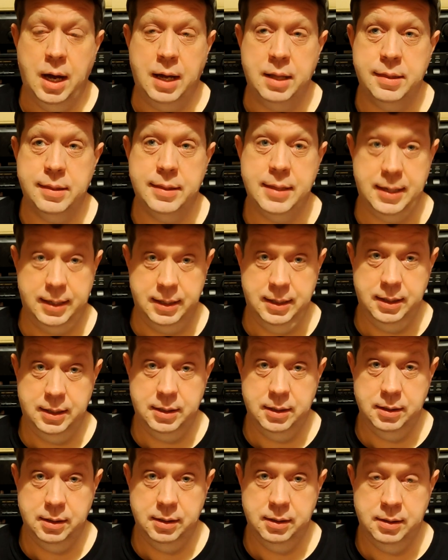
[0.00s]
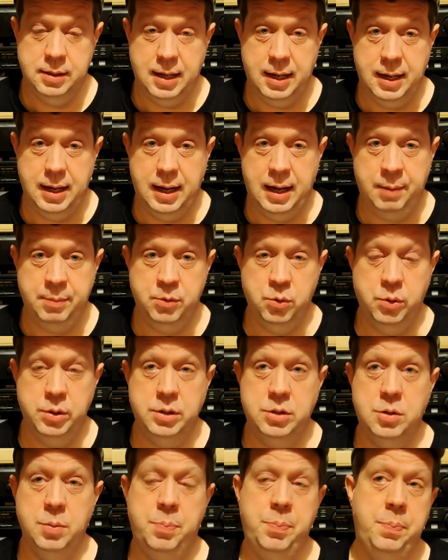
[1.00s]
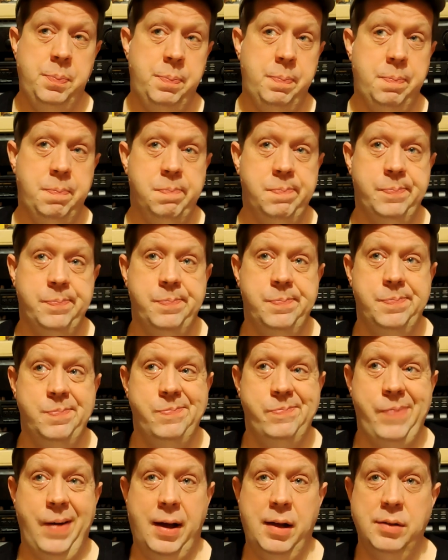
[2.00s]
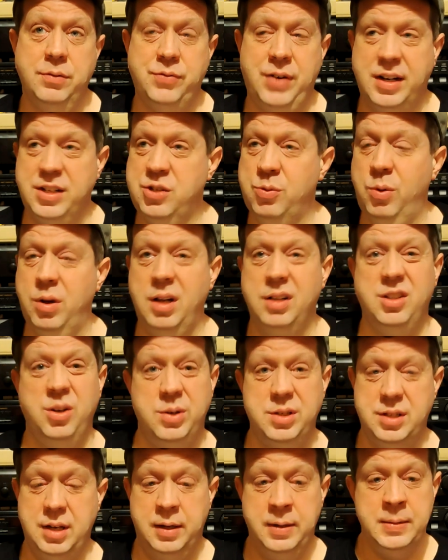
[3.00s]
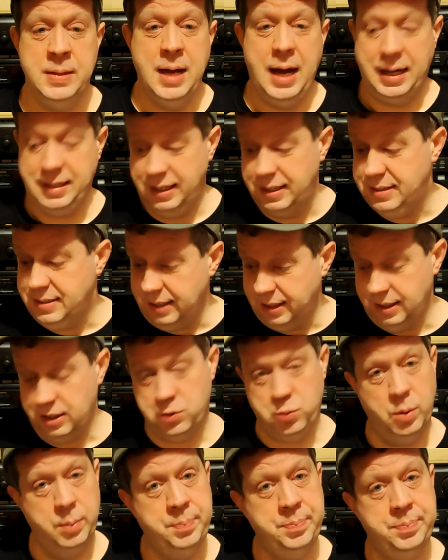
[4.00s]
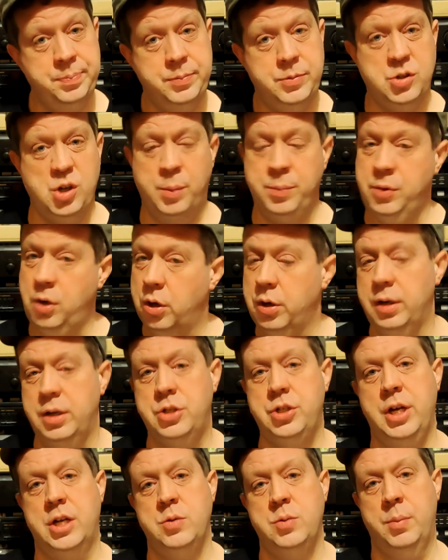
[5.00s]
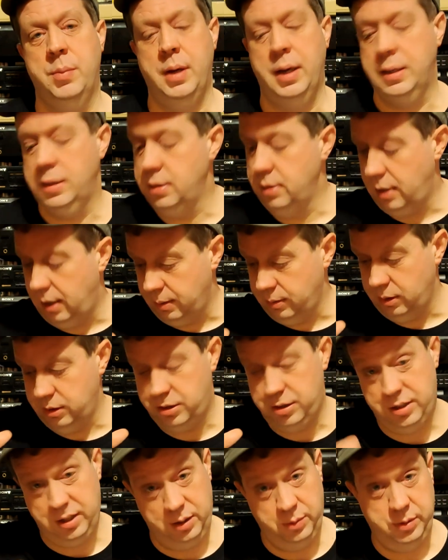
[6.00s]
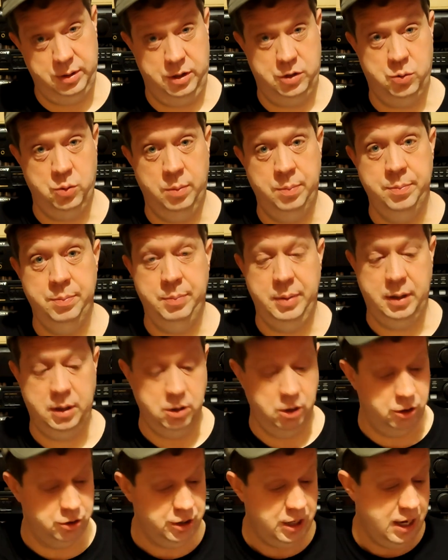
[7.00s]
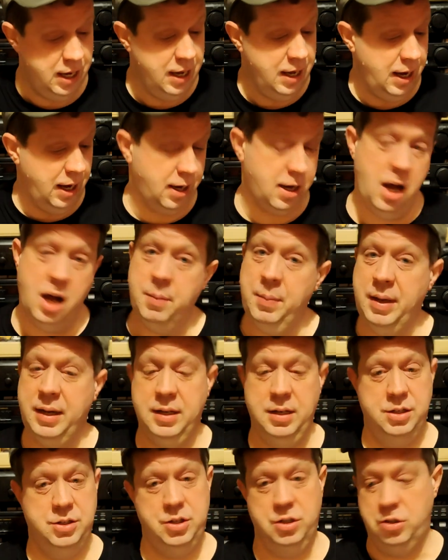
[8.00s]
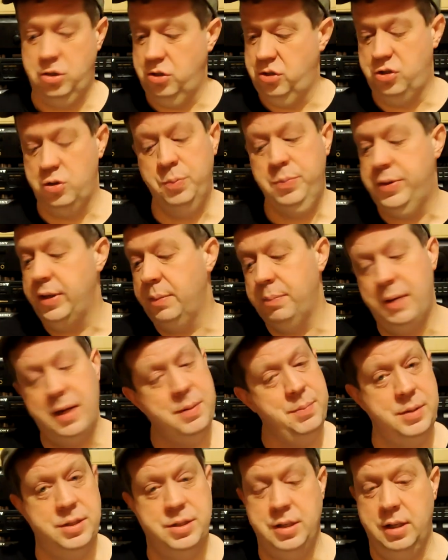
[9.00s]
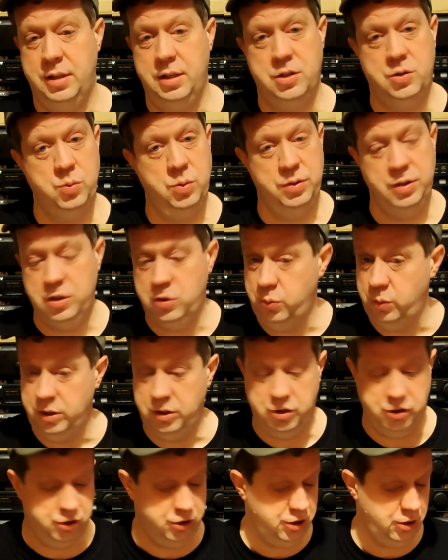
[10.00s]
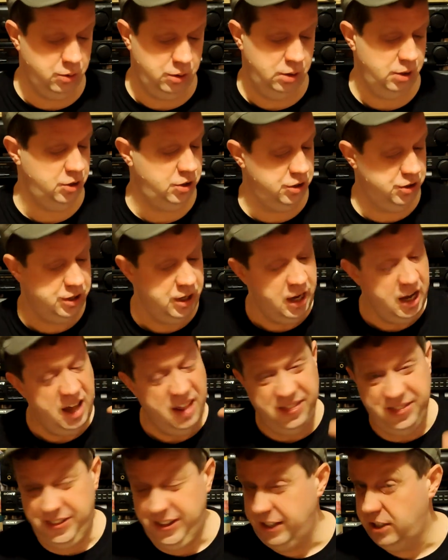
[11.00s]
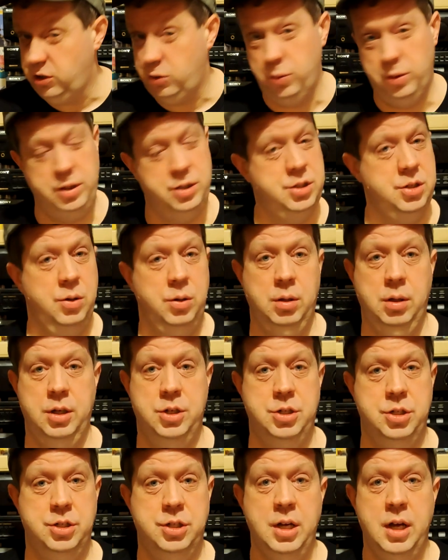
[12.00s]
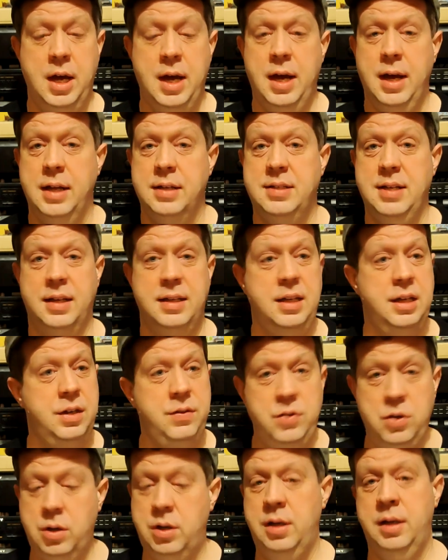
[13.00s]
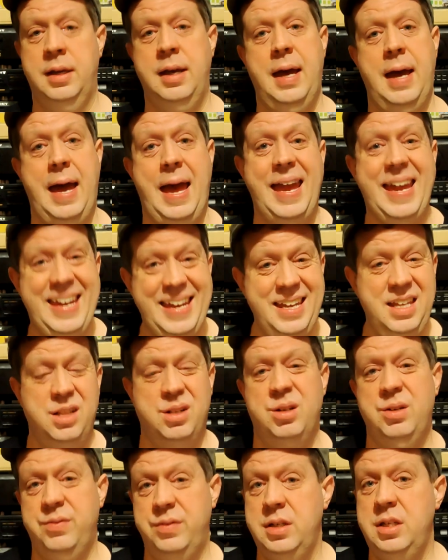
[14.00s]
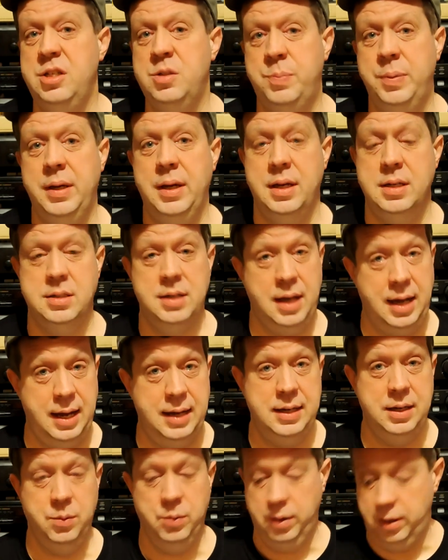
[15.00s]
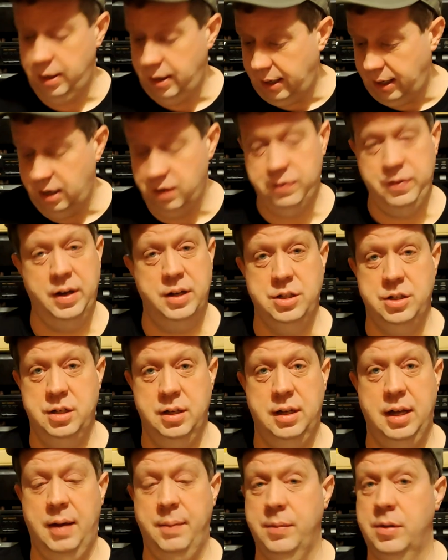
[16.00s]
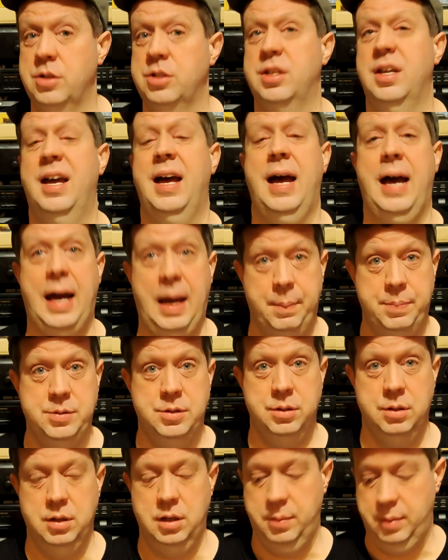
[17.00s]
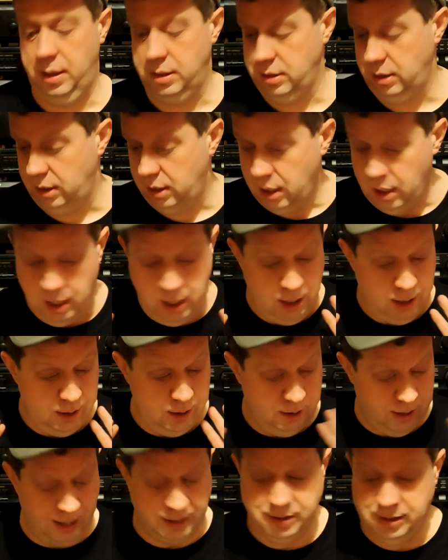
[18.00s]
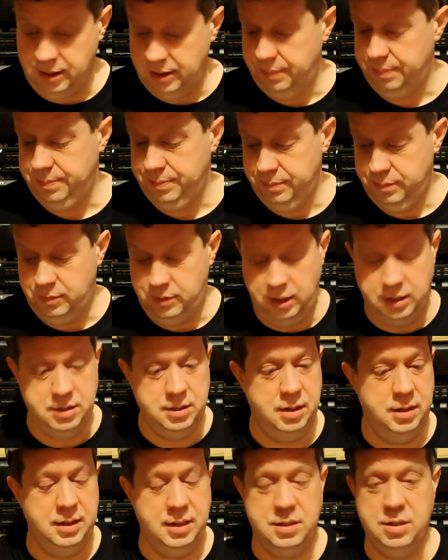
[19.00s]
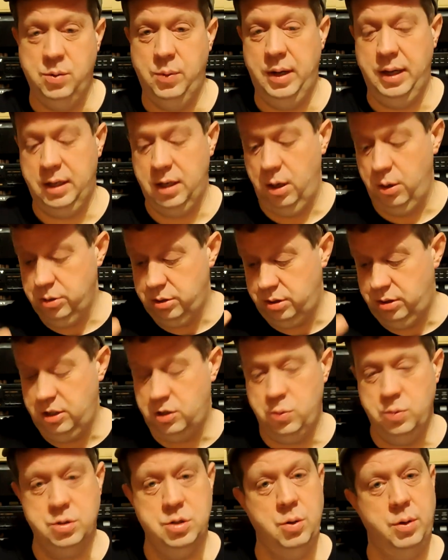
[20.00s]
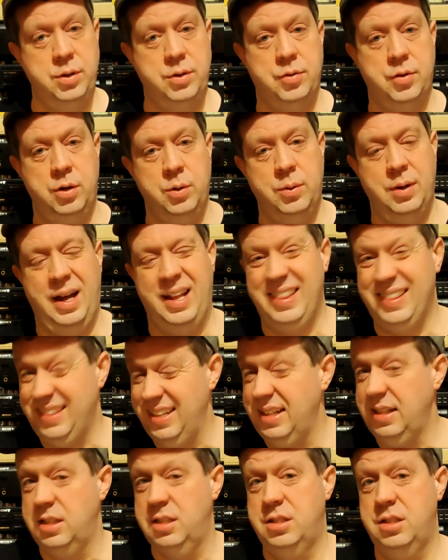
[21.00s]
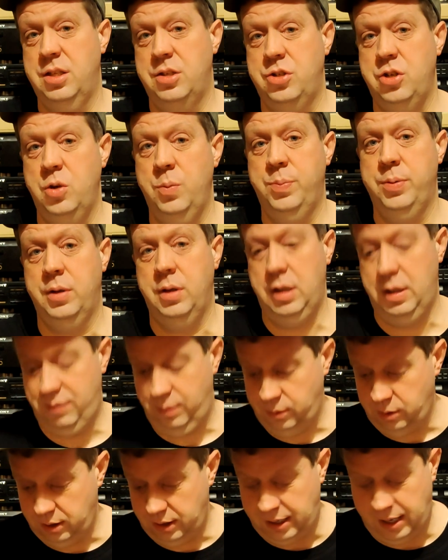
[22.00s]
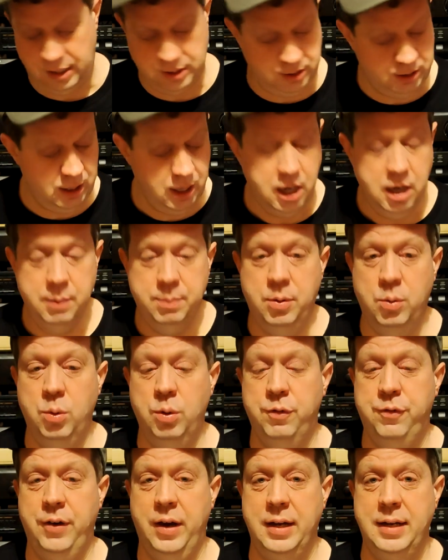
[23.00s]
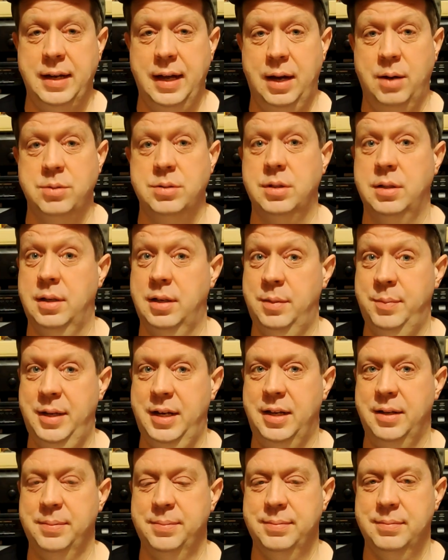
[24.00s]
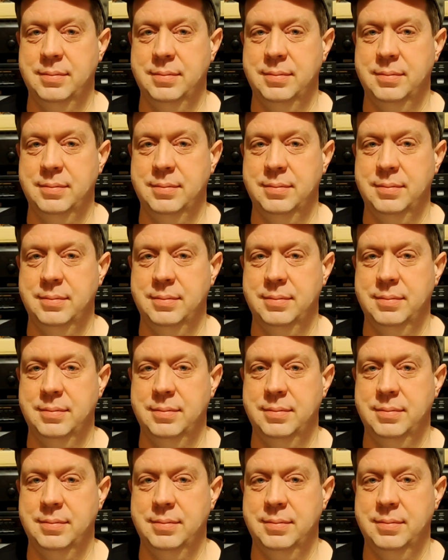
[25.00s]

I think that I'm going to... right, so what I'll do is... I did say this one, so I'm not going to change my mind. I'm going to stick with this one, because I can't make a decision. Something made me say this one. This one is just so delicious. This one is so delicious. Tell you, if you can get either of these beers anywhere, I advise you to get them, because they're absolutely amazing. That's it. That's the way it goes. This one's going through. I think this is the Jupiler, if I'm going to guess, but we'll find out in a minute.